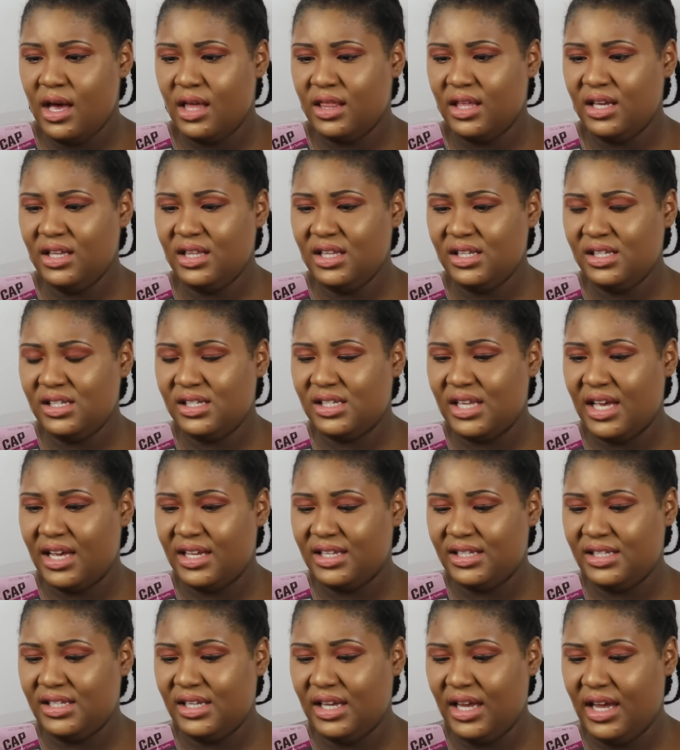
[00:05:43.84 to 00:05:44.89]
I think this is
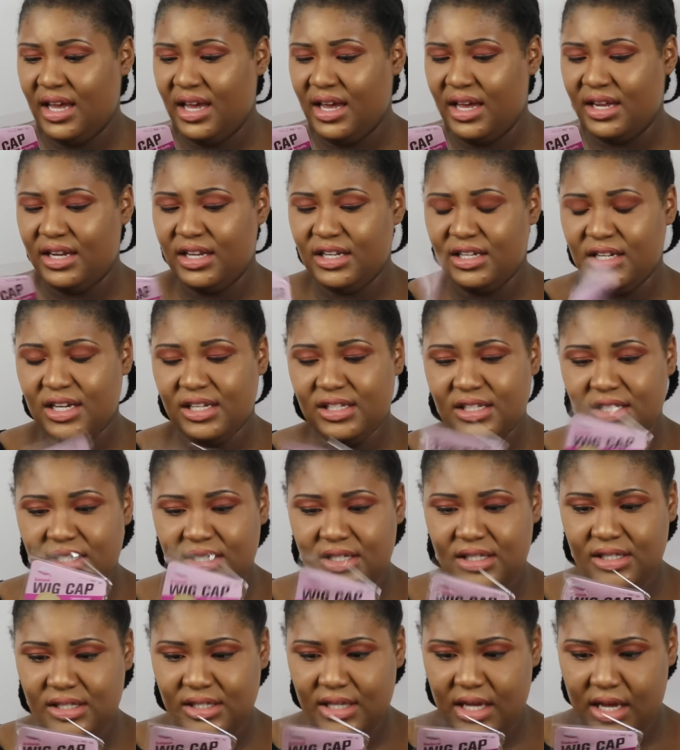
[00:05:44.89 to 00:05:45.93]
like tan. It
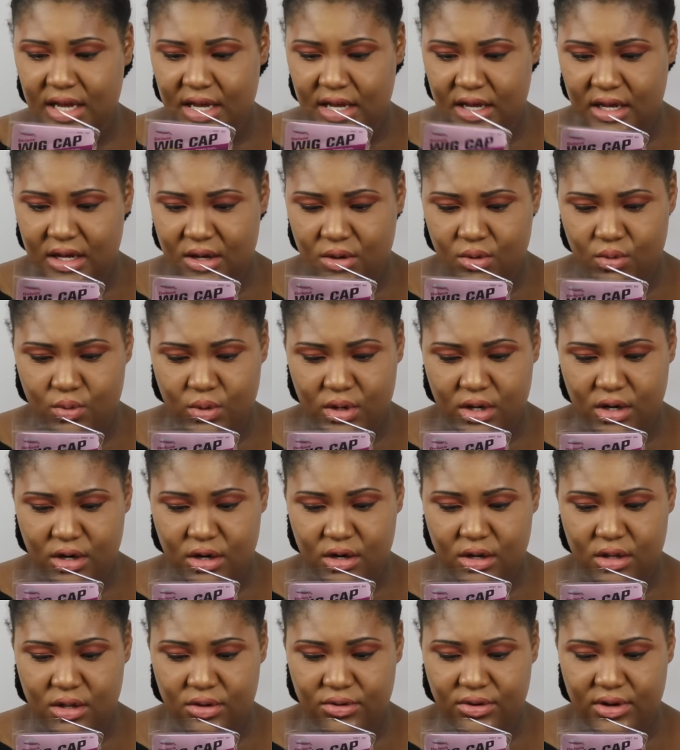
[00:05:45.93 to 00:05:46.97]
doesn't say what
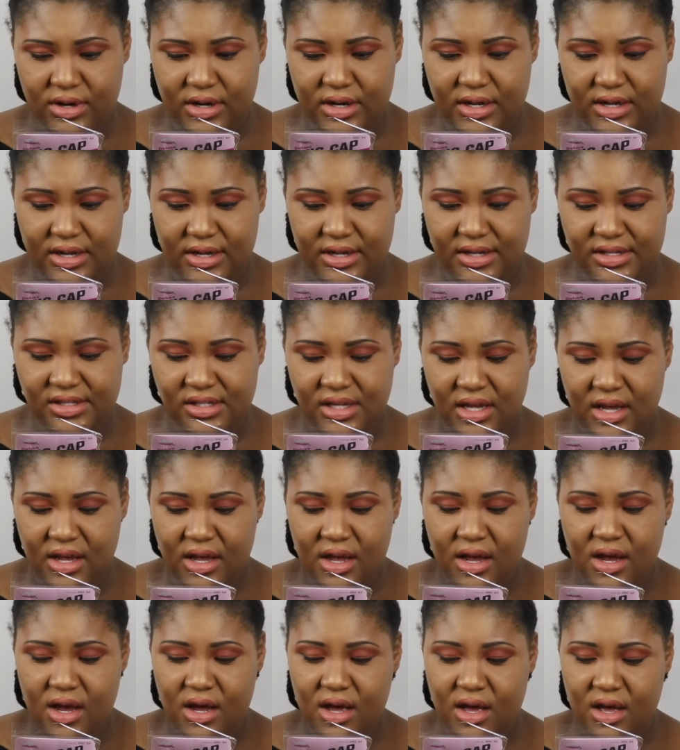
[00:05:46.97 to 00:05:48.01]
color it is,
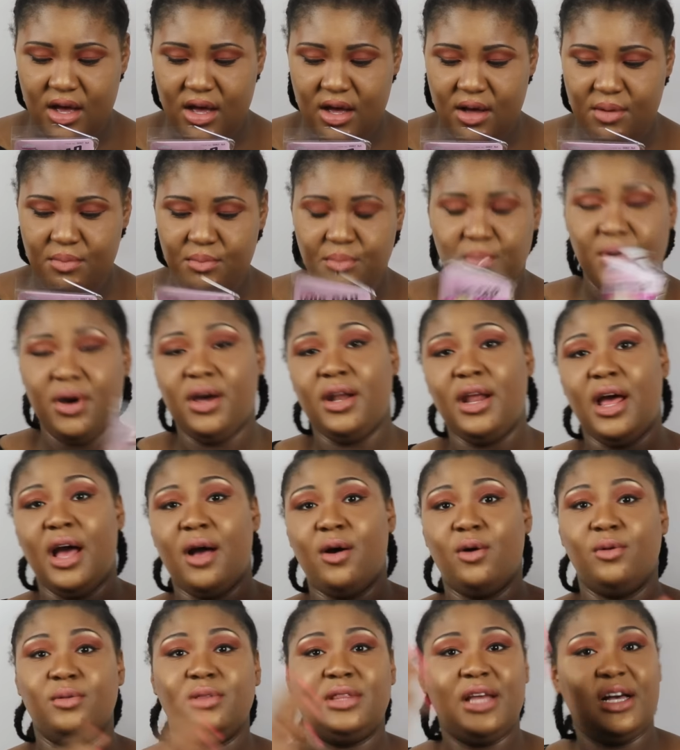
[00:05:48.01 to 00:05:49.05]
um but
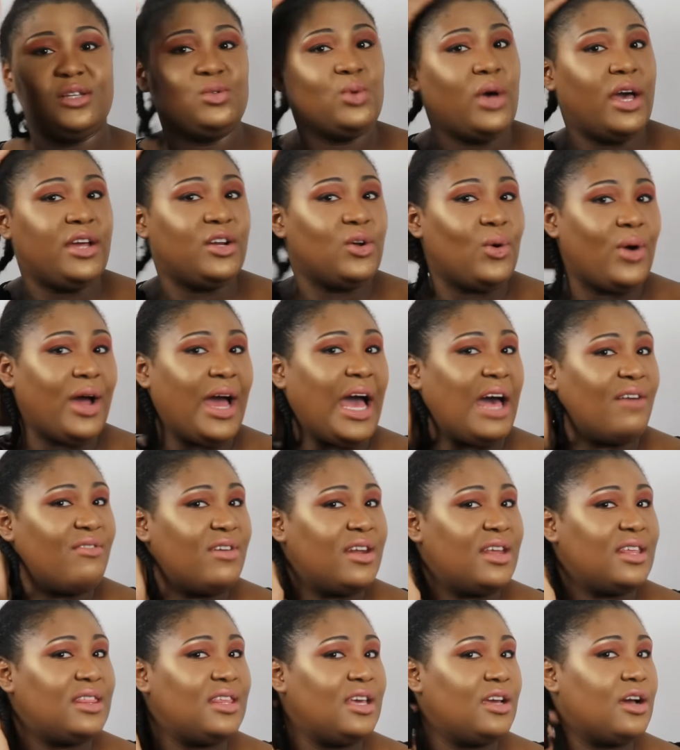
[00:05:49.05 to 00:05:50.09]
I'll, that's why I don't have
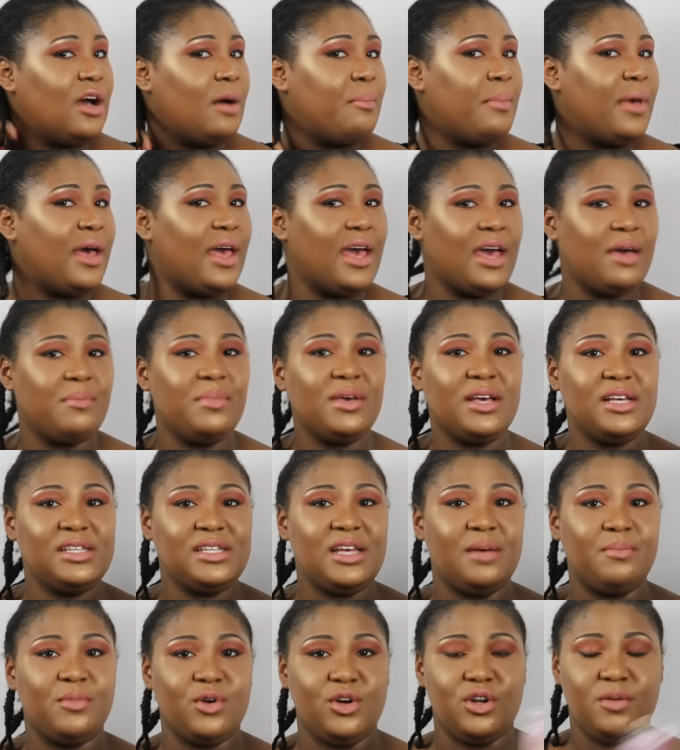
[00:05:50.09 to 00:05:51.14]
anything on my head, because
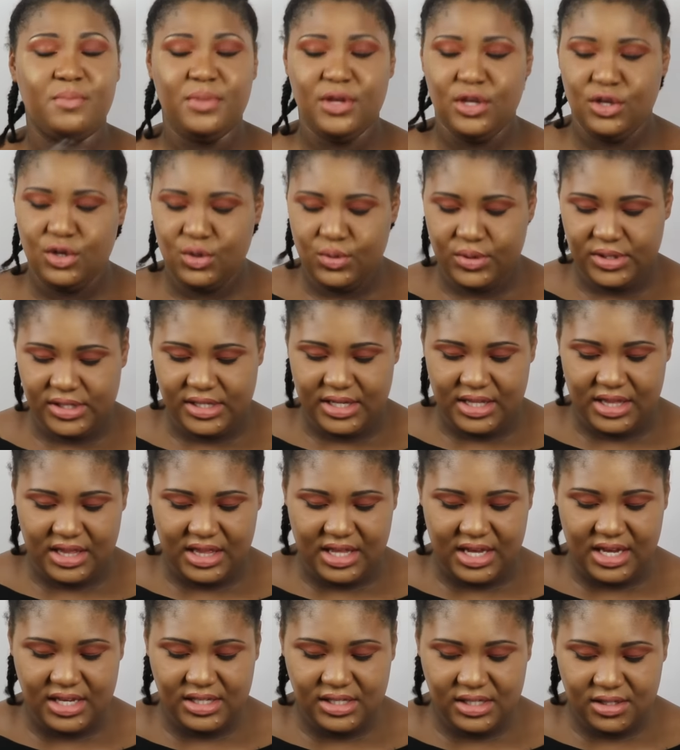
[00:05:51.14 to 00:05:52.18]
I'm going to be using
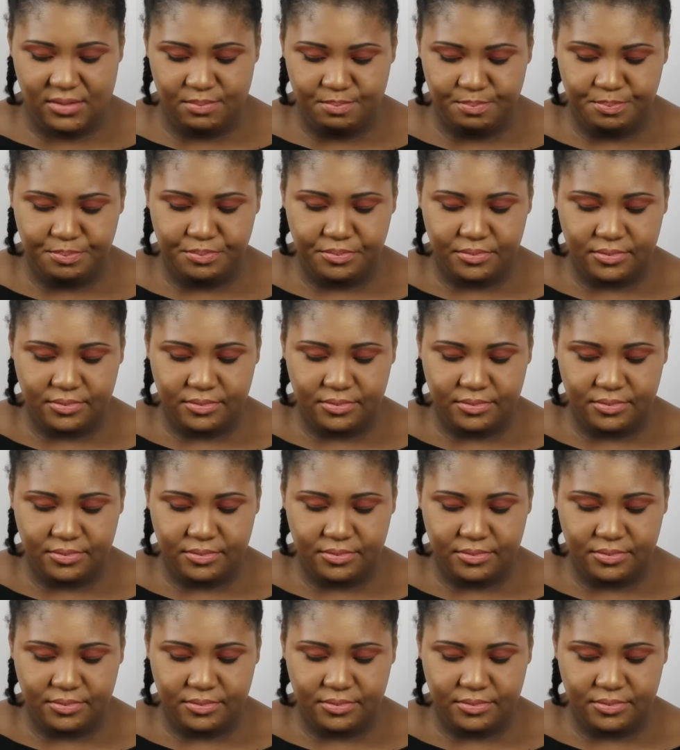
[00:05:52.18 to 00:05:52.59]
this.